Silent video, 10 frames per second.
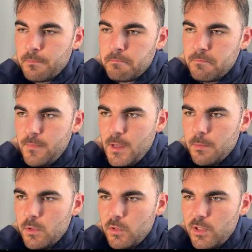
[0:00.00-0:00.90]
Yeah,
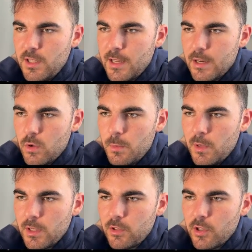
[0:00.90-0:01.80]
I'm not seeing how I'm
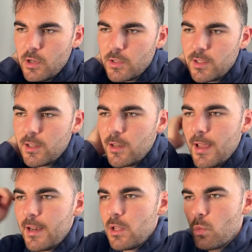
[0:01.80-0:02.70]
like targeted in
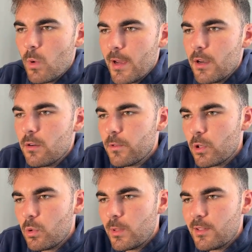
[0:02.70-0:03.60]
any way after
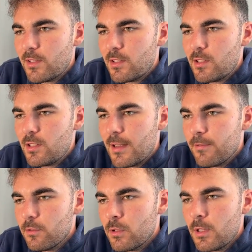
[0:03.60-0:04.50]
queen
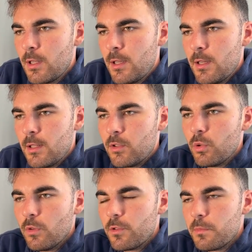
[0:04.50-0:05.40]
c7. And
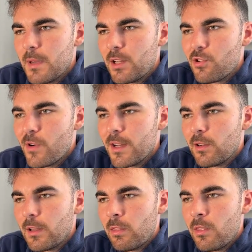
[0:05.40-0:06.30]
sort of just make a trade
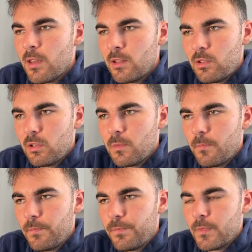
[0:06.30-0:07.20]
like this.
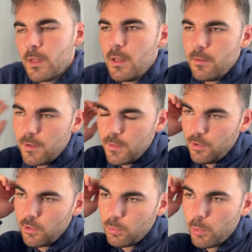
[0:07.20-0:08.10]
I think
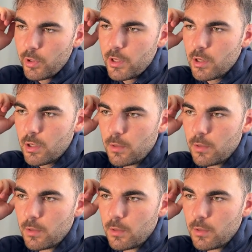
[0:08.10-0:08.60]
this looks pretty good.